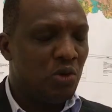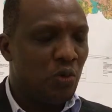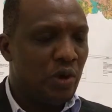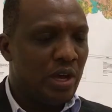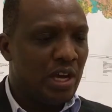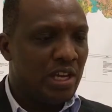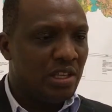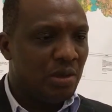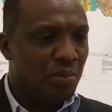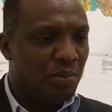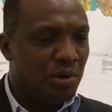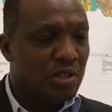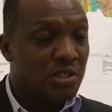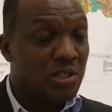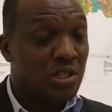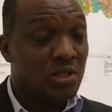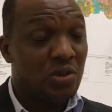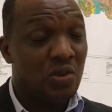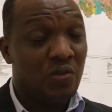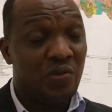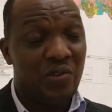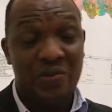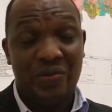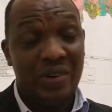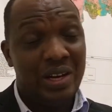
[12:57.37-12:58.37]
we are in the process
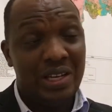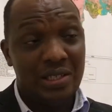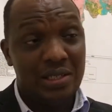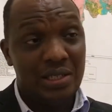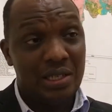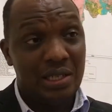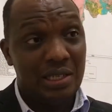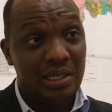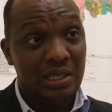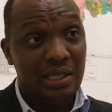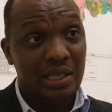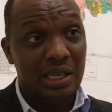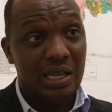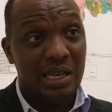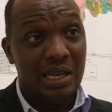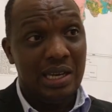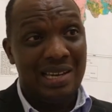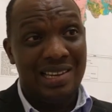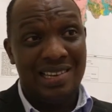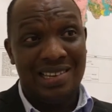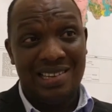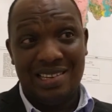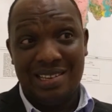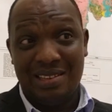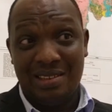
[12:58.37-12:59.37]
of revising
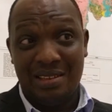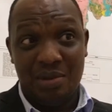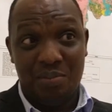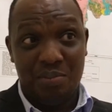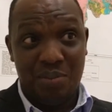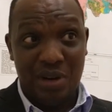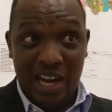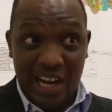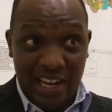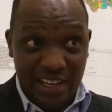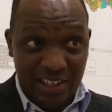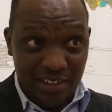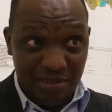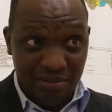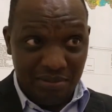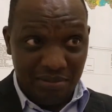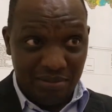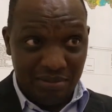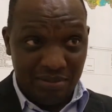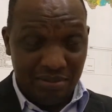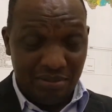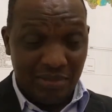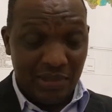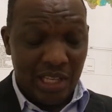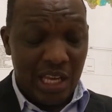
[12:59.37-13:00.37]
the plan,
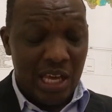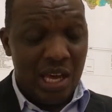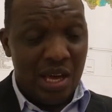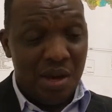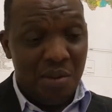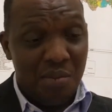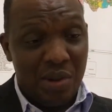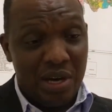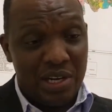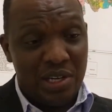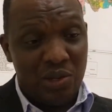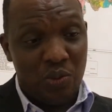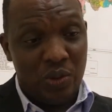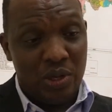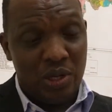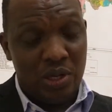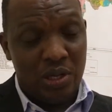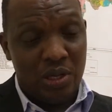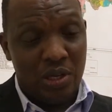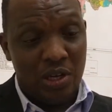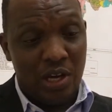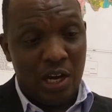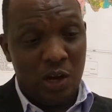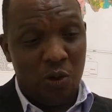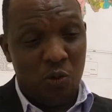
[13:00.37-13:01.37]
but
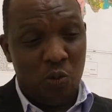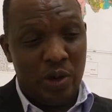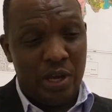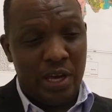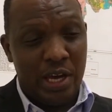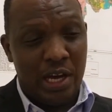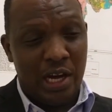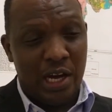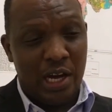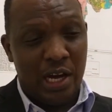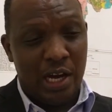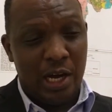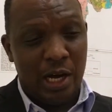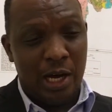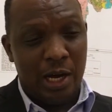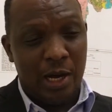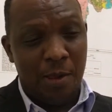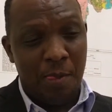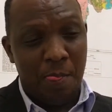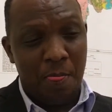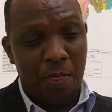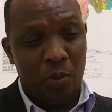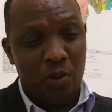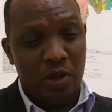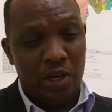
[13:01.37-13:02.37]

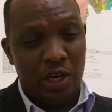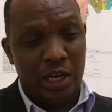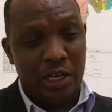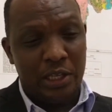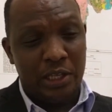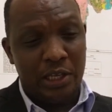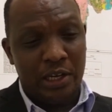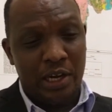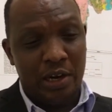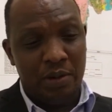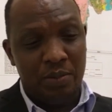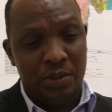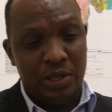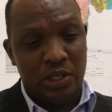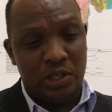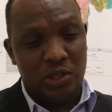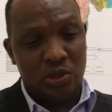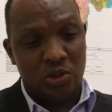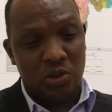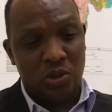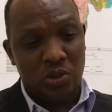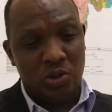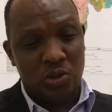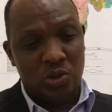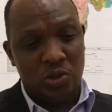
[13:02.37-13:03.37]
the government
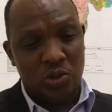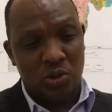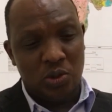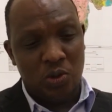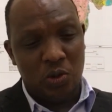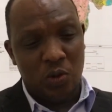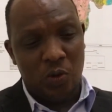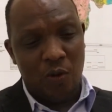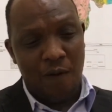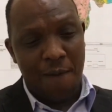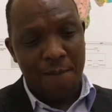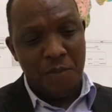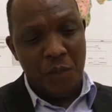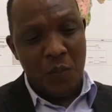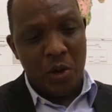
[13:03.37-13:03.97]
is also